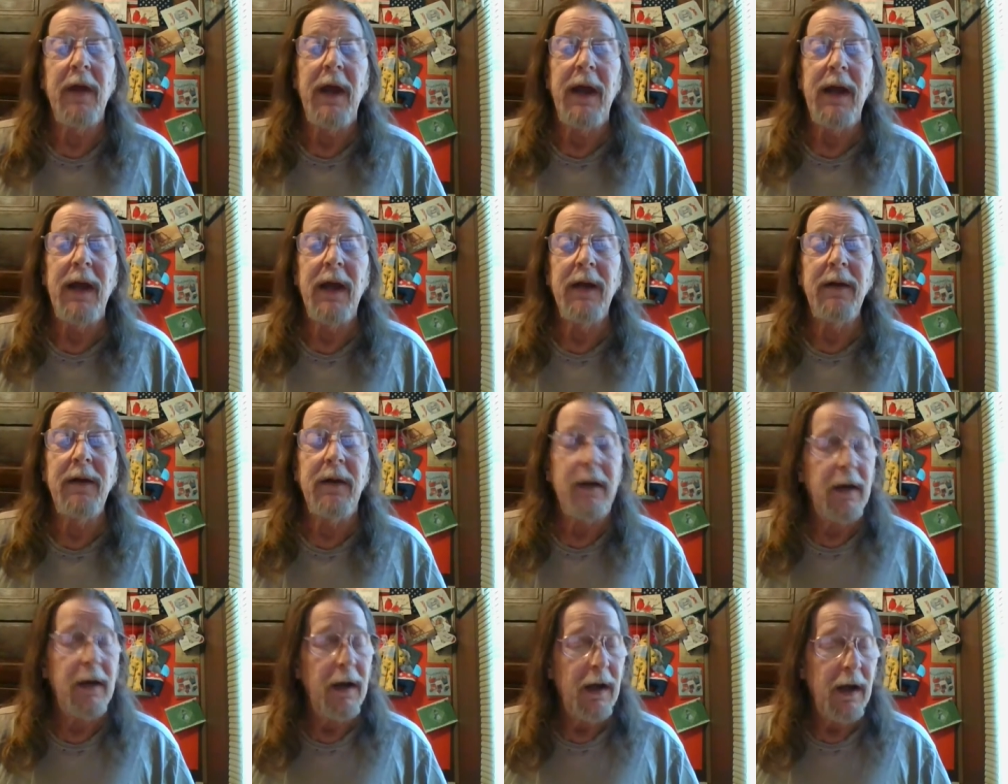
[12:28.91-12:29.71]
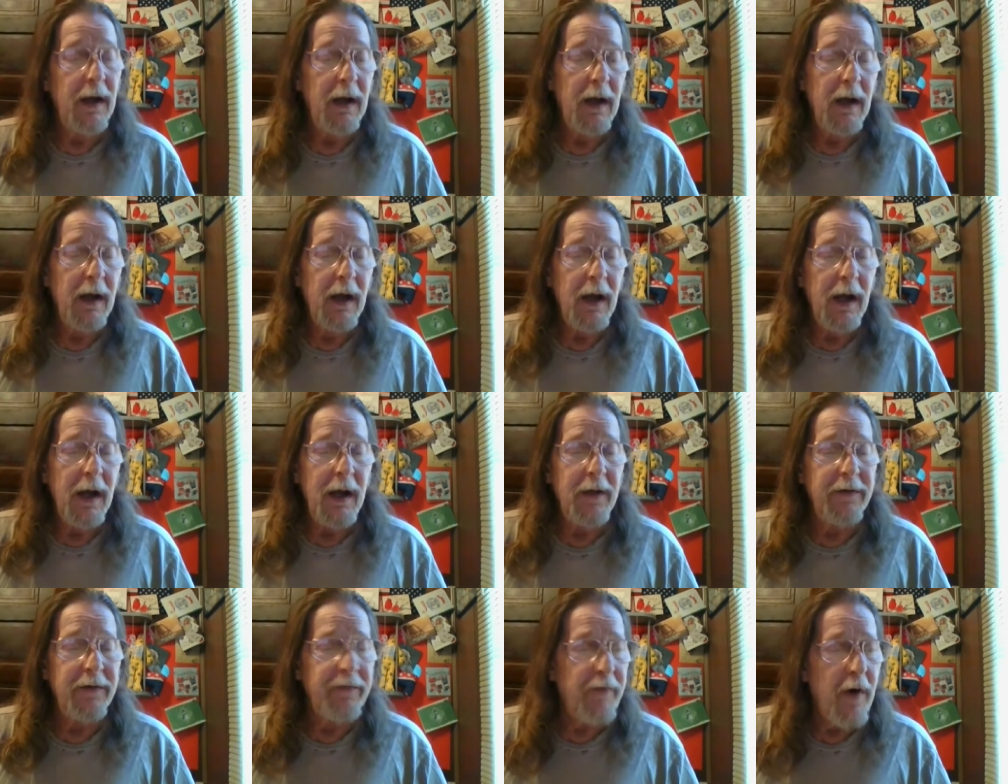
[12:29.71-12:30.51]
And
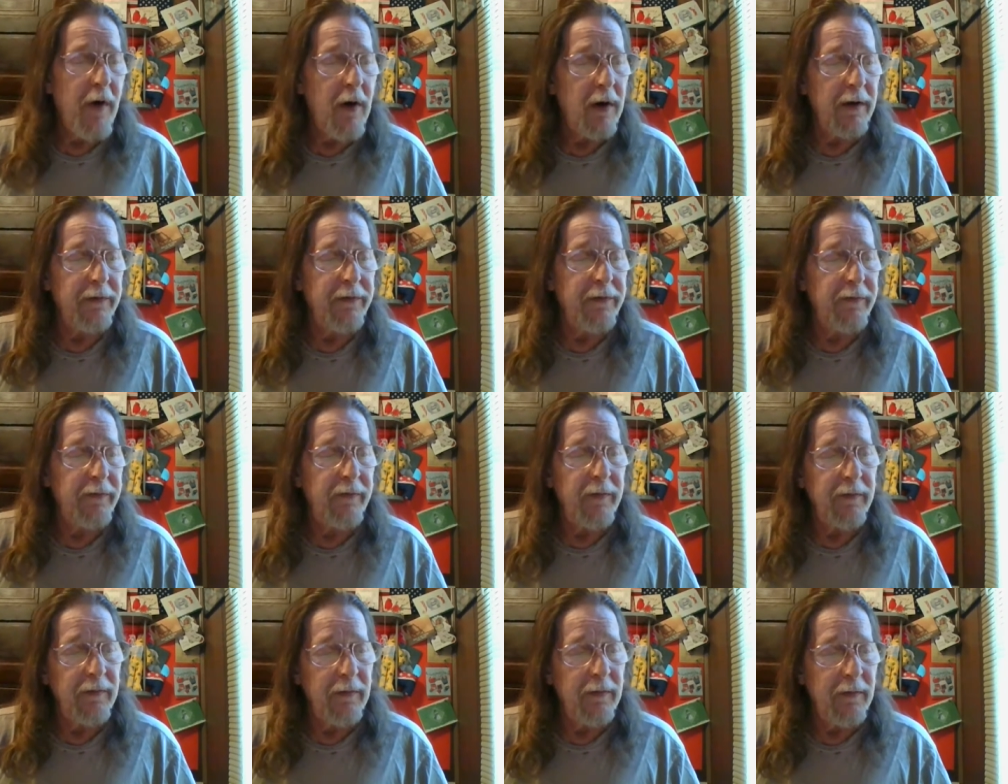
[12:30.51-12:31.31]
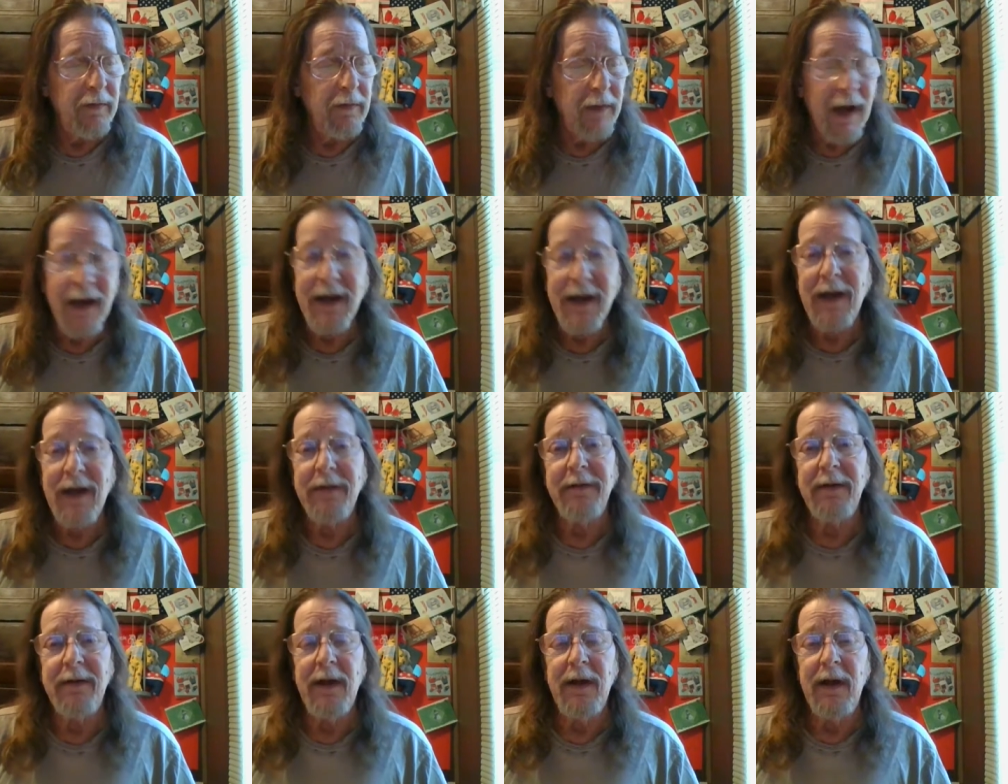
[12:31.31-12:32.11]
as far as, like I
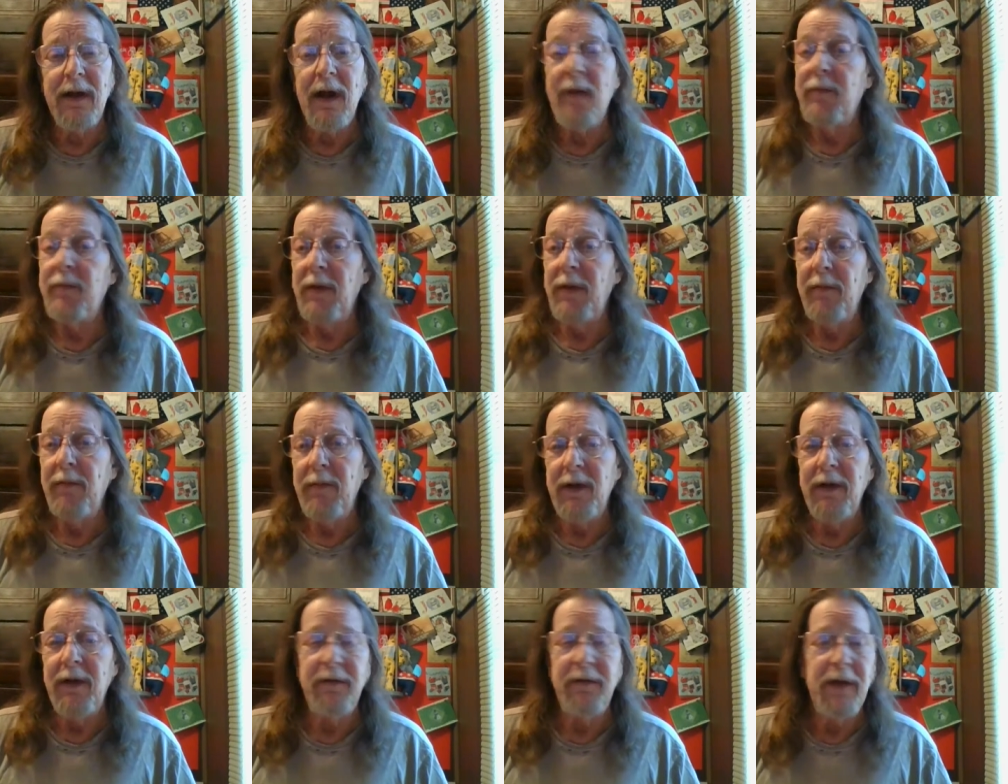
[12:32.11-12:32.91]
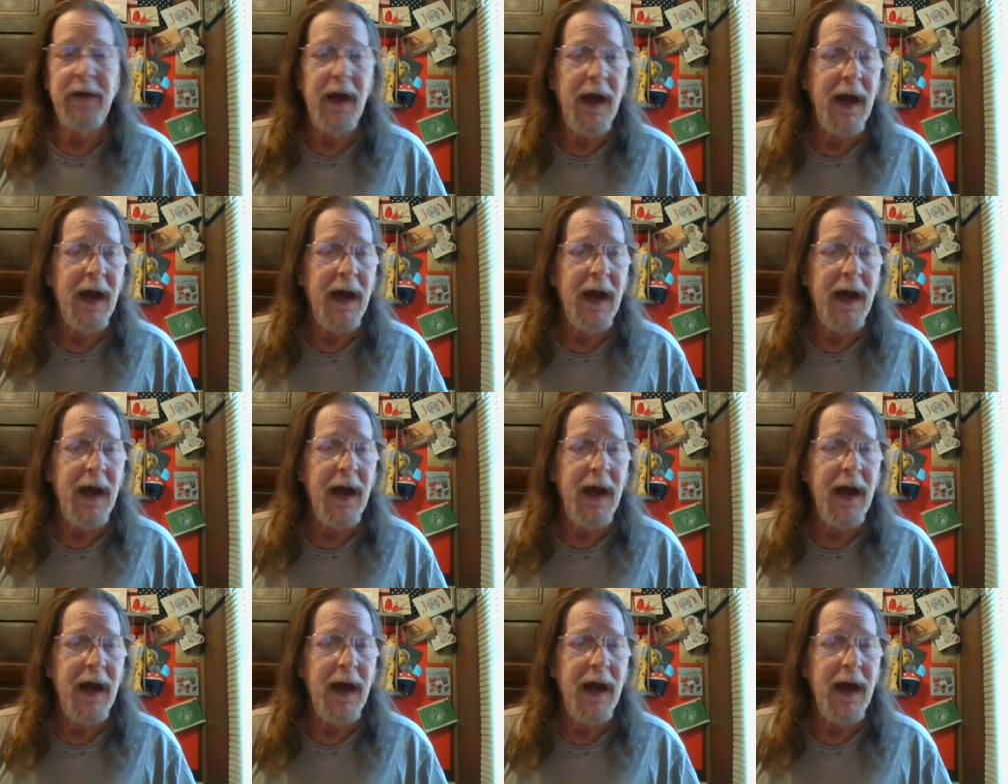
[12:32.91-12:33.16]
said, I've been busy.